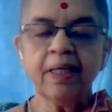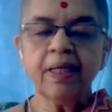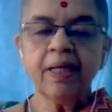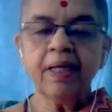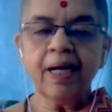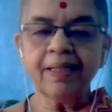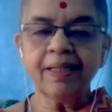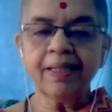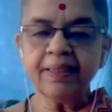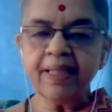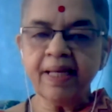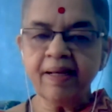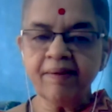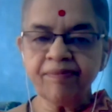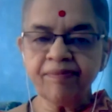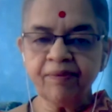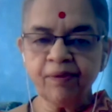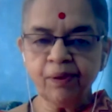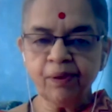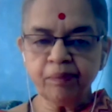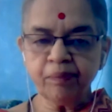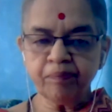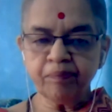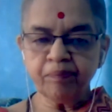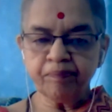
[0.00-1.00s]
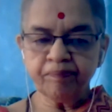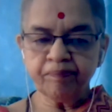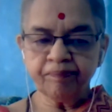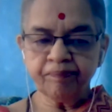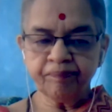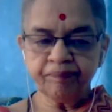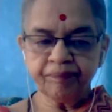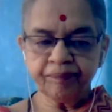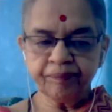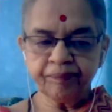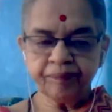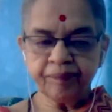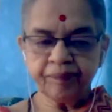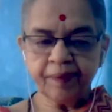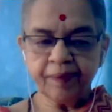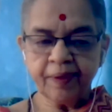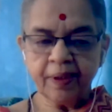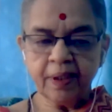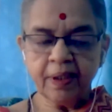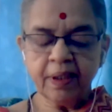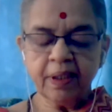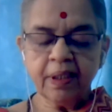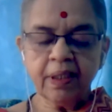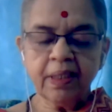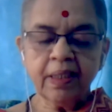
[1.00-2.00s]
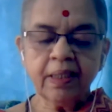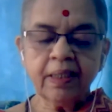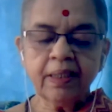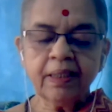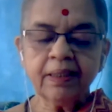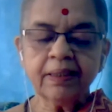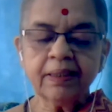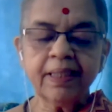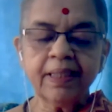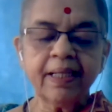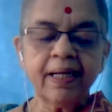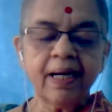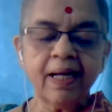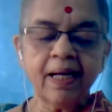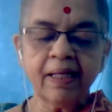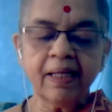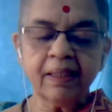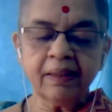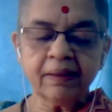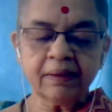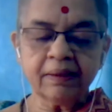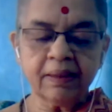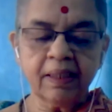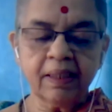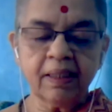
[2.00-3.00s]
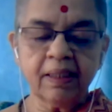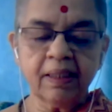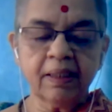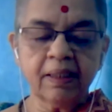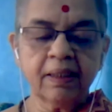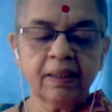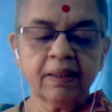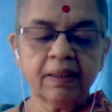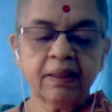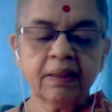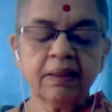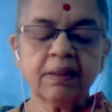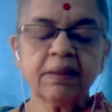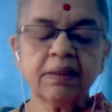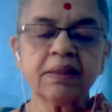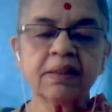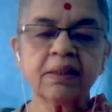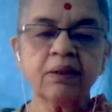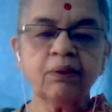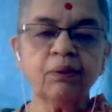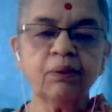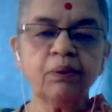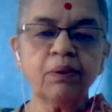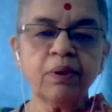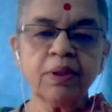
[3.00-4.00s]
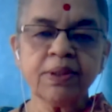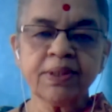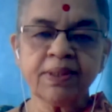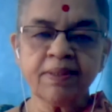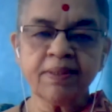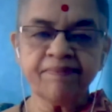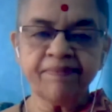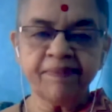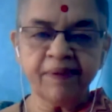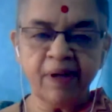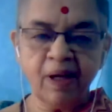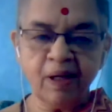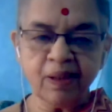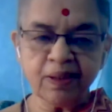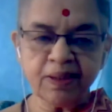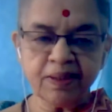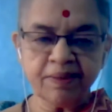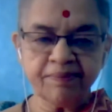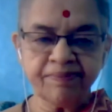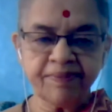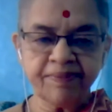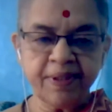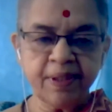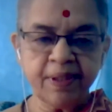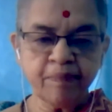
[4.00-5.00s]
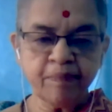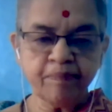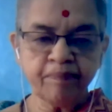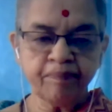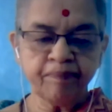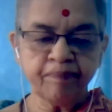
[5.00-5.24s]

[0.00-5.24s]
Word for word: and therefore there are schools of philosophy,